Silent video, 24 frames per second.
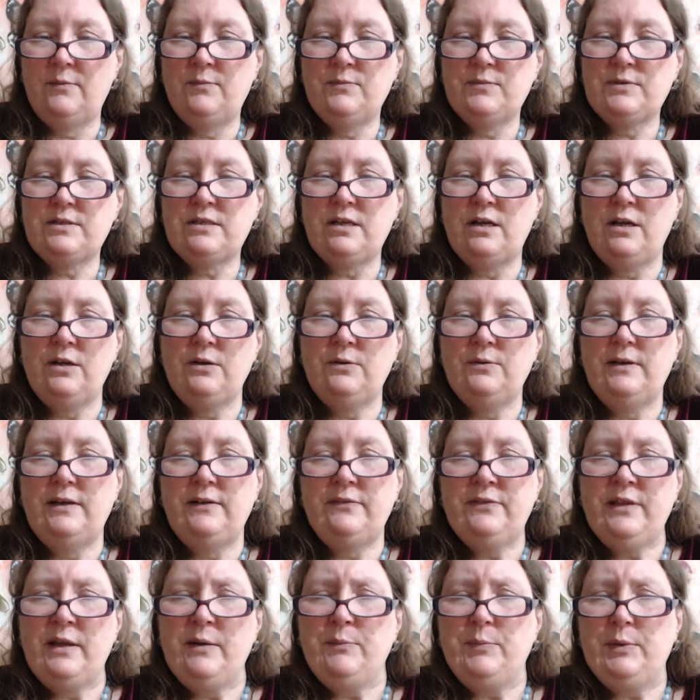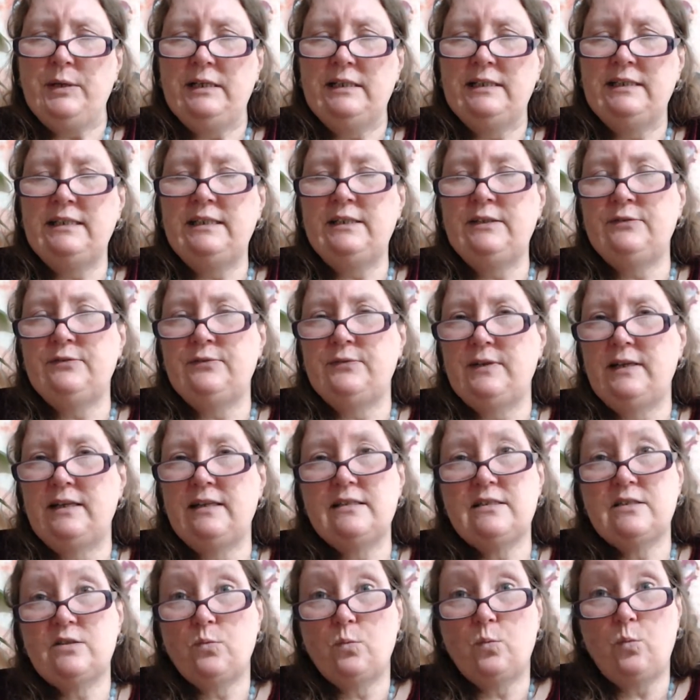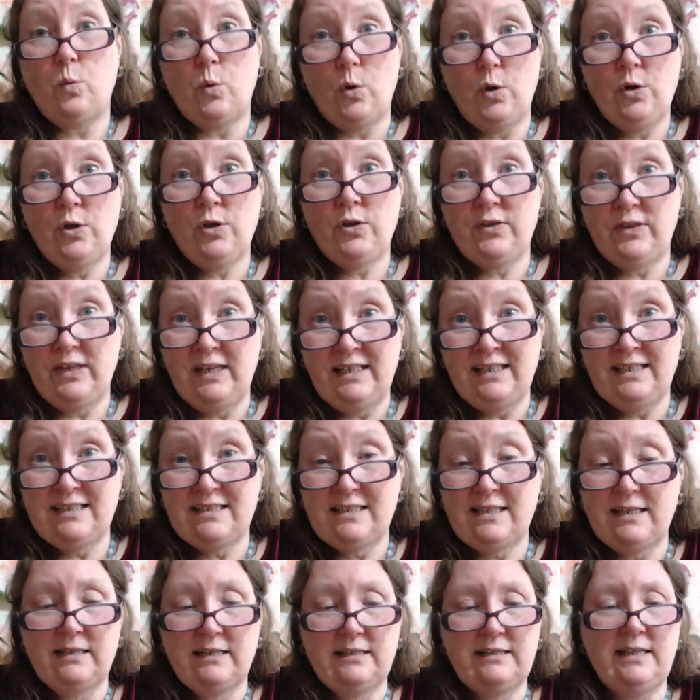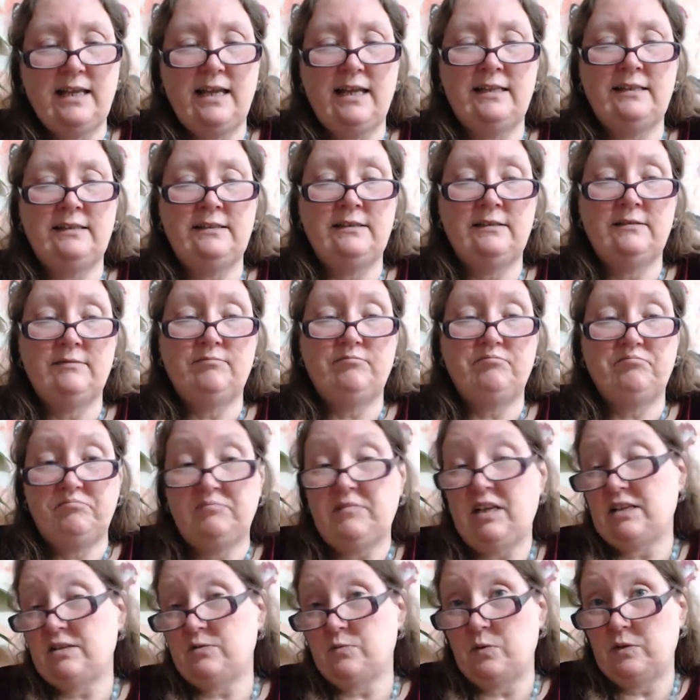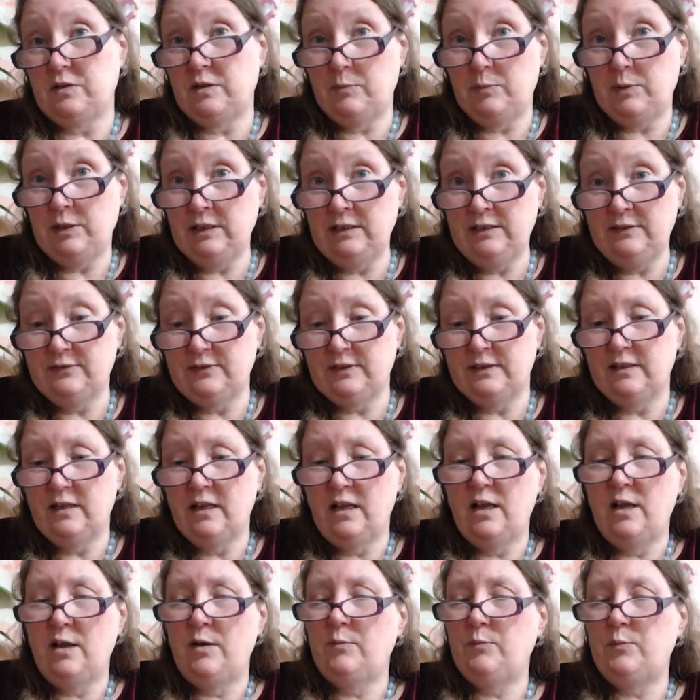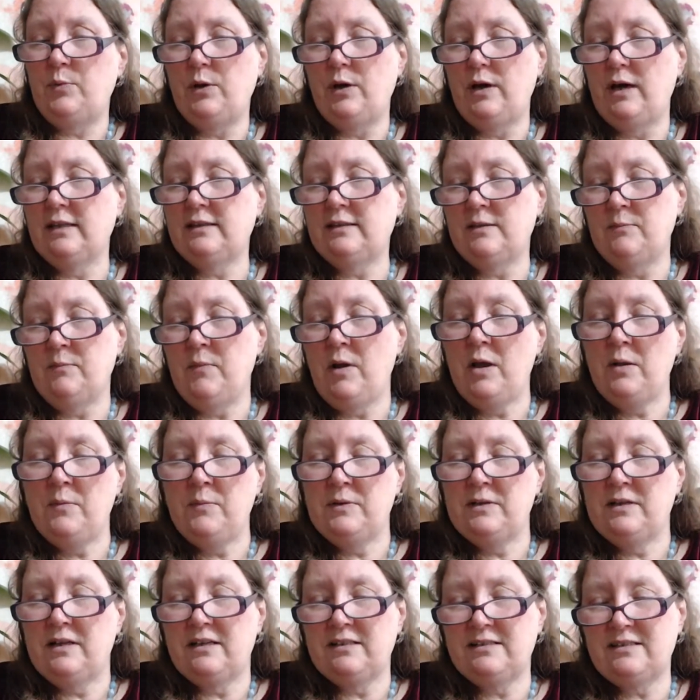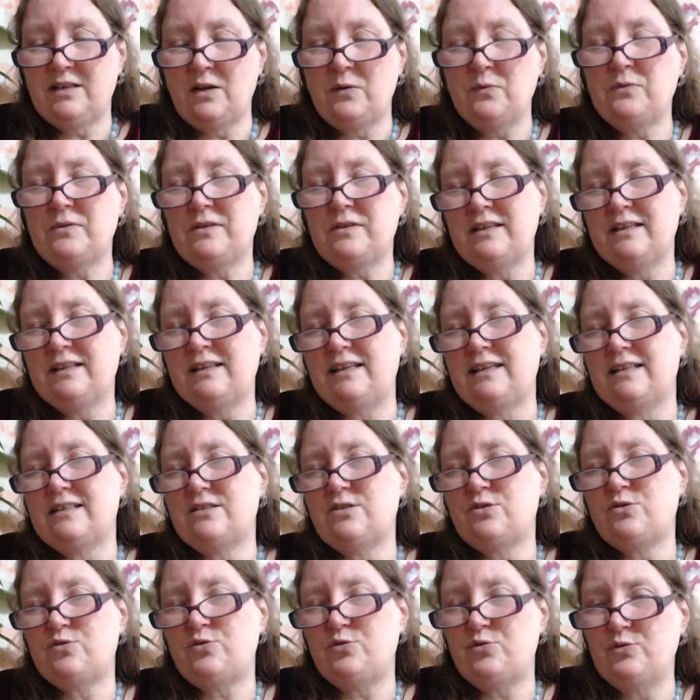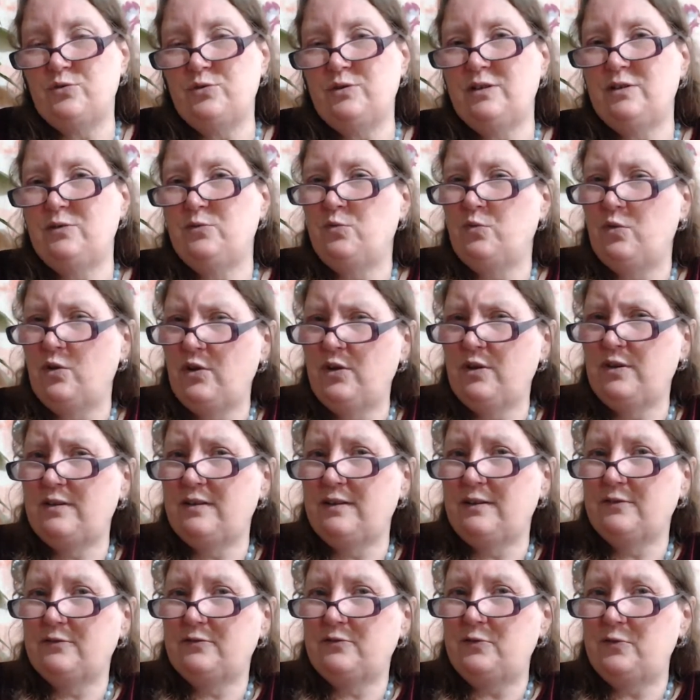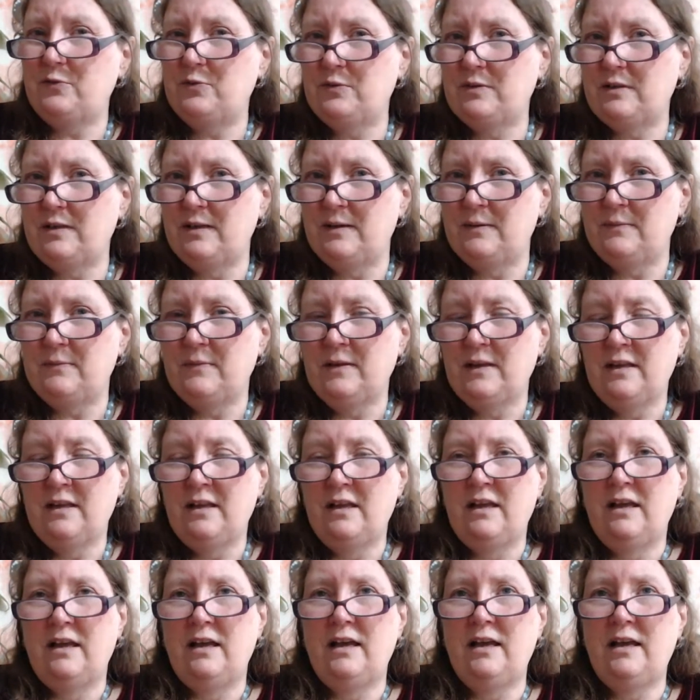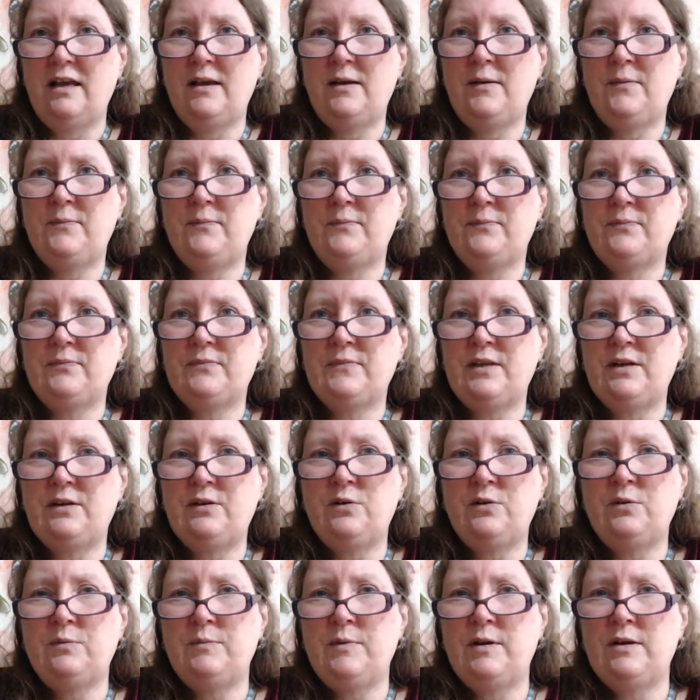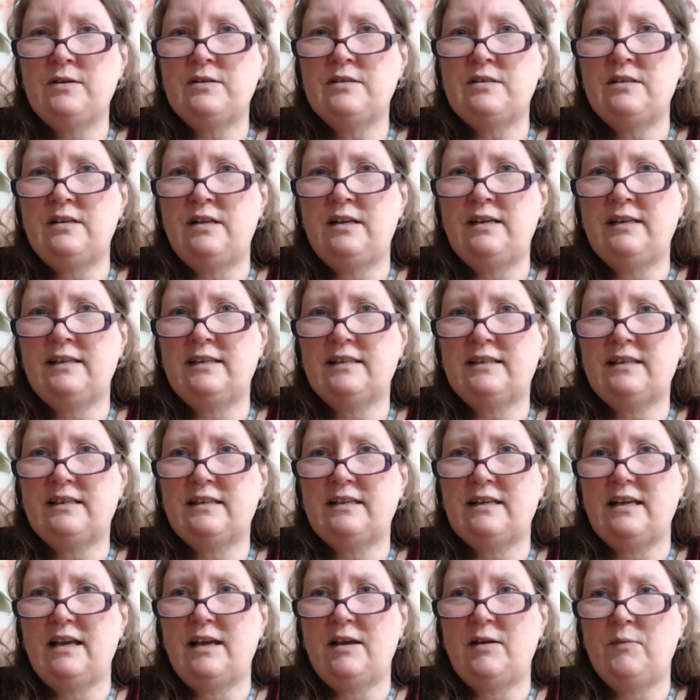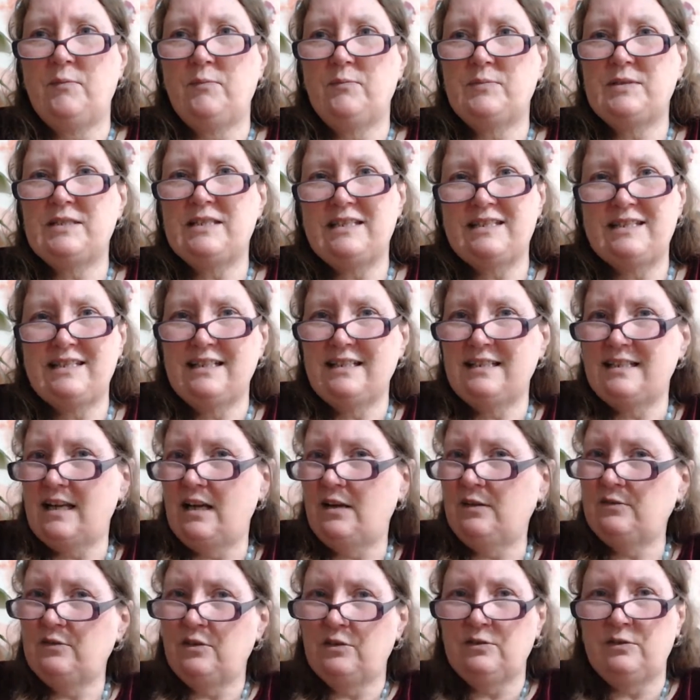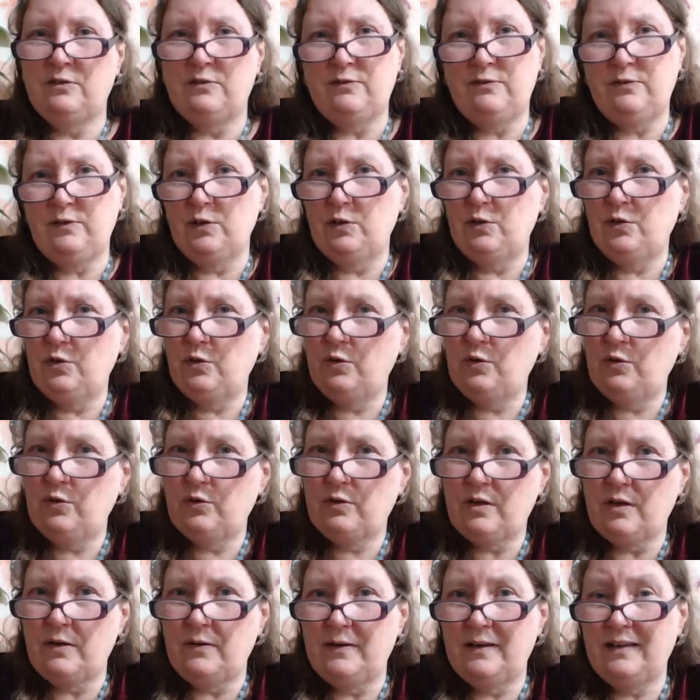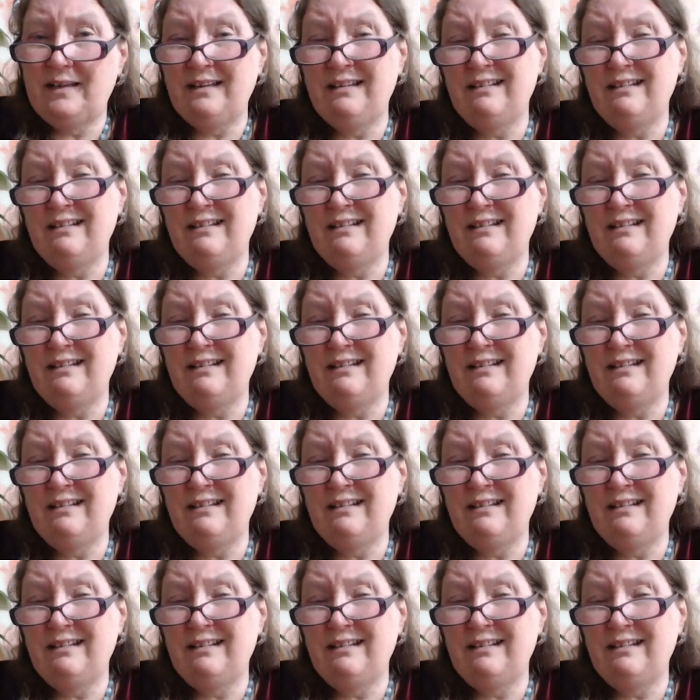So if they believe it's worth it, then that's what they believe in. But at the moment, I don't think it's truly worth it for them. They're almost like sitting down on the floor going,